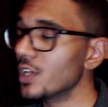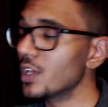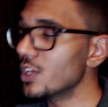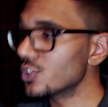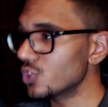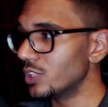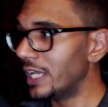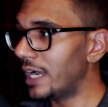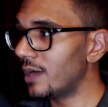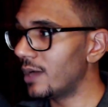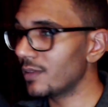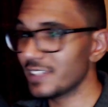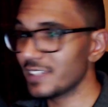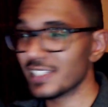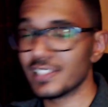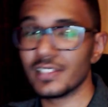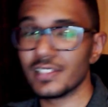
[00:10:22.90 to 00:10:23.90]
So now
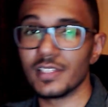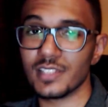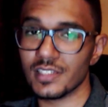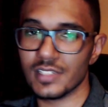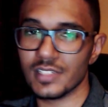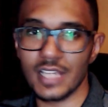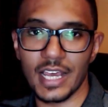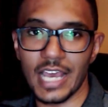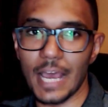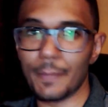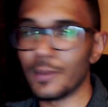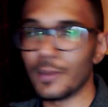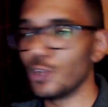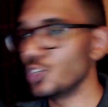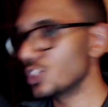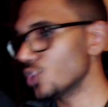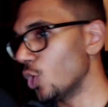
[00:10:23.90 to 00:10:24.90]
that this this does not happen,
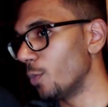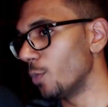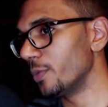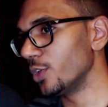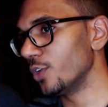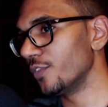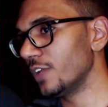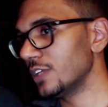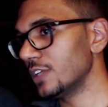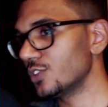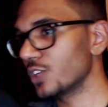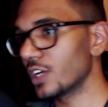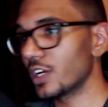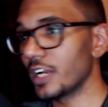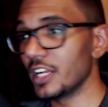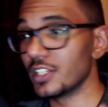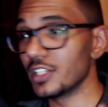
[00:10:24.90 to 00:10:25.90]
you just open your V
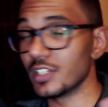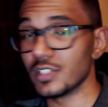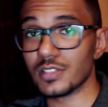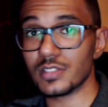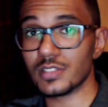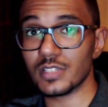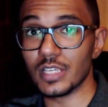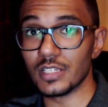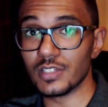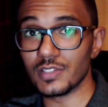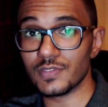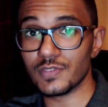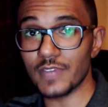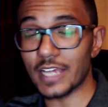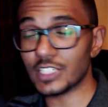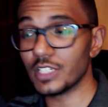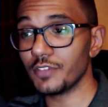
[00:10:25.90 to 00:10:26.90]
trigger. It is it is
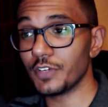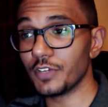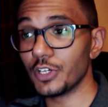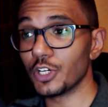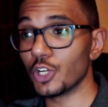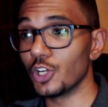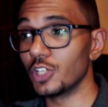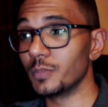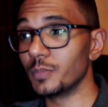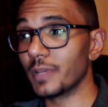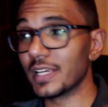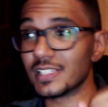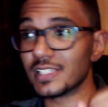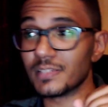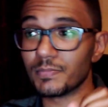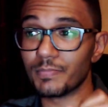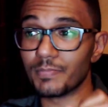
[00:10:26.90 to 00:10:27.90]
actually very good
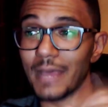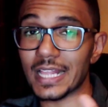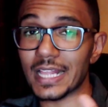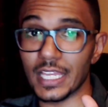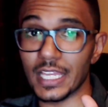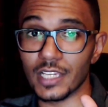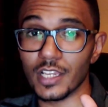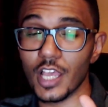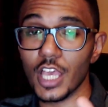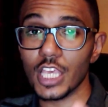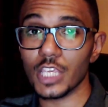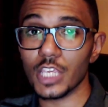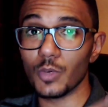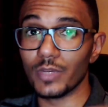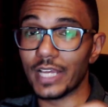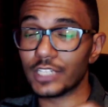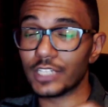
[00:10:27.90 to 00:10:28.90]
because back then
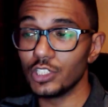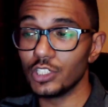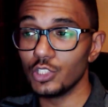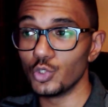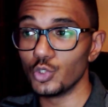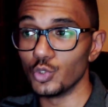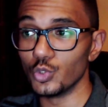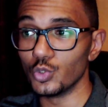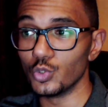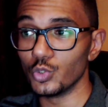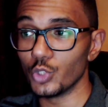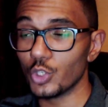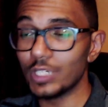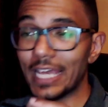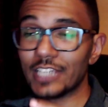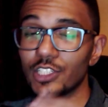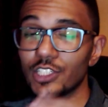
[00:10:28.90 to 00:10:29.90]
you would actually do you
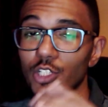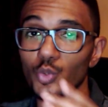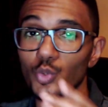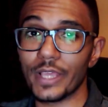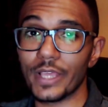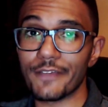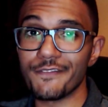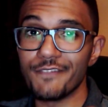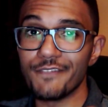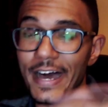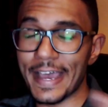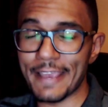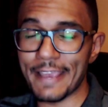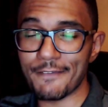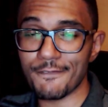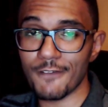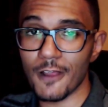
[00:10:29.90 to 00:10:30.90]
could actually do like
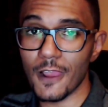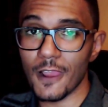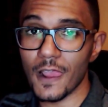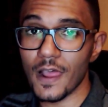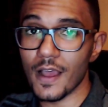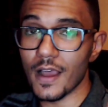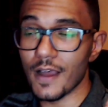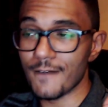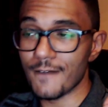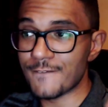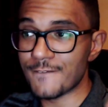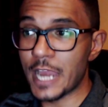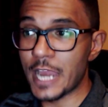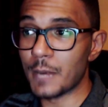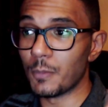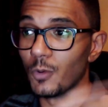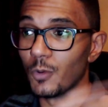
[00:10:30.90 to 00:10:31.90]
five uh,
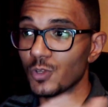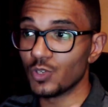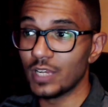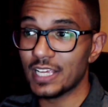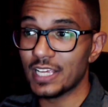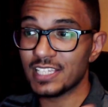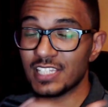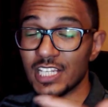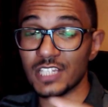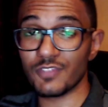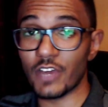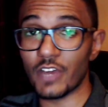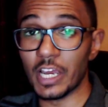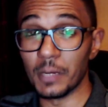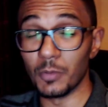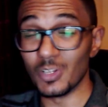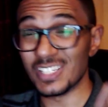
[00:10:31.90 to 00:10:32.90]
fireballs or like six
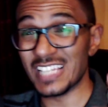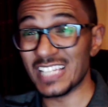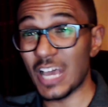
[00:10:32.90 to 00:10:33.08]
fireballs.